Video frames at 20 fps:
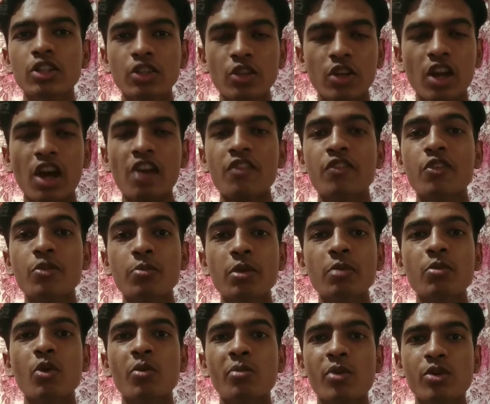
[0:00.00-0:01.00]
your life would be
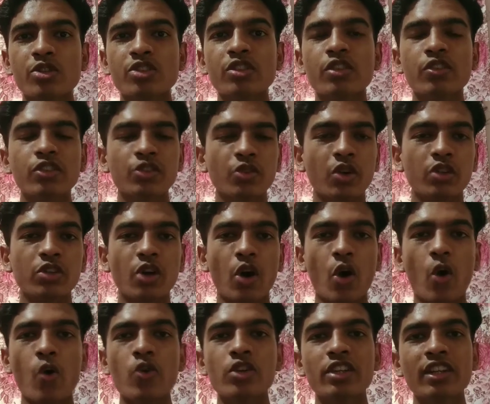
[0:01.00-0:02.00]
more positive throughout the
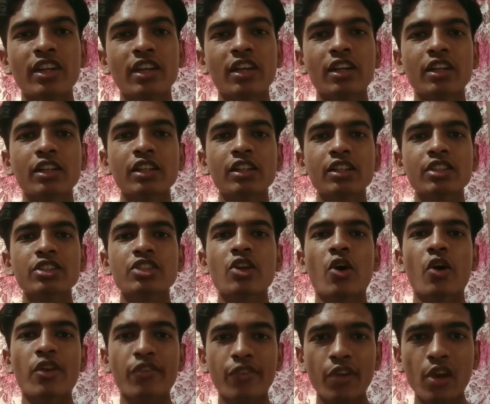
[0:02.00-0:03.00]
whole year.
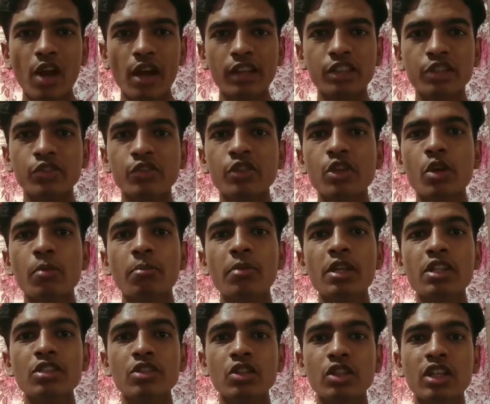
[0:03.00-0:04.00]
So if you like this video,
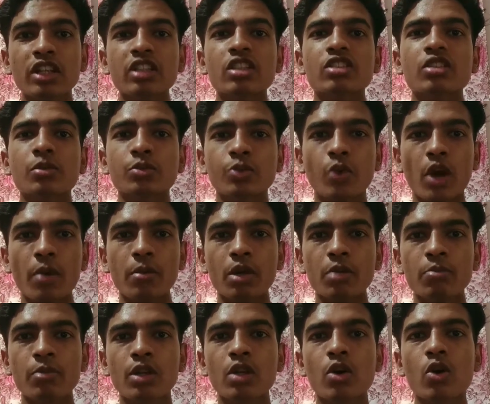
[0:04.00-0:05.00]
please do click the subscribe
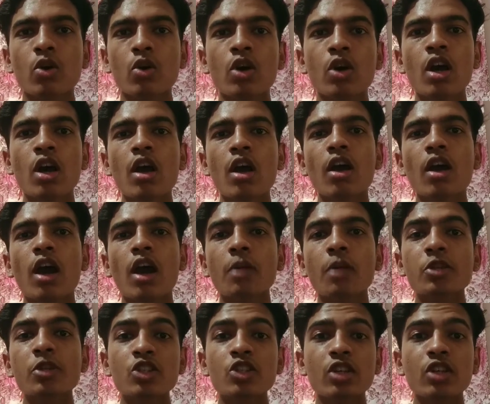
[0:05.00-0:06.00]
button below.
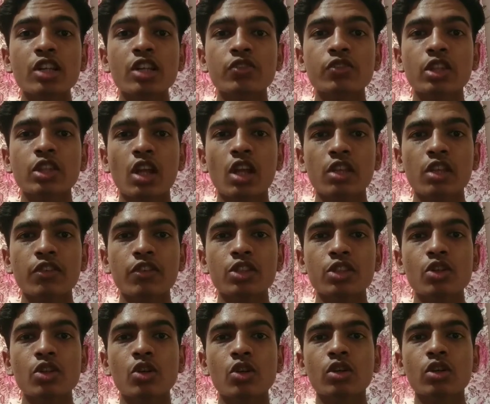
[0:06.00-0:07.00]
And meet you guys with another
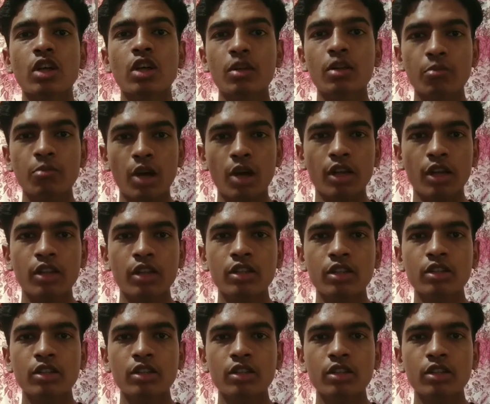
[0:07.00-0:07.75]
video, and bye.